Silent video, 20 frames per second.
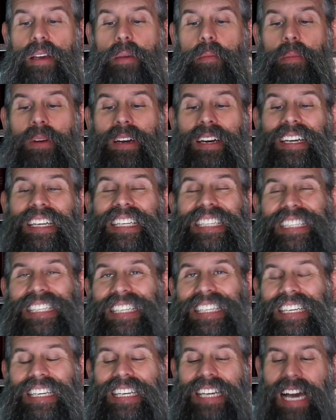
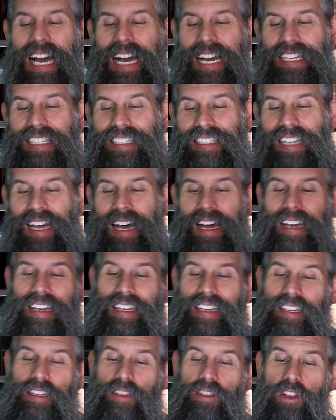Briti haita
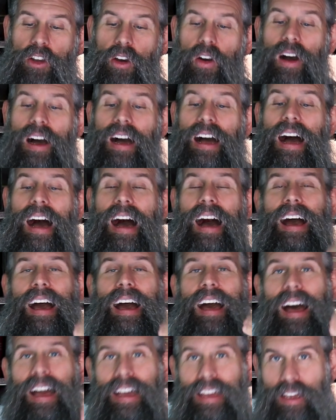ito,
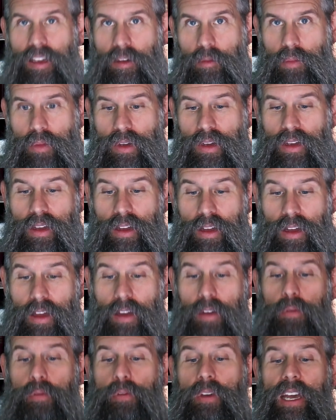hachaim
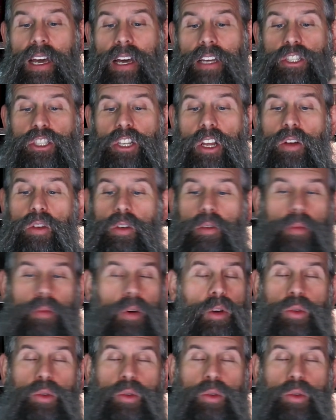vehashalom."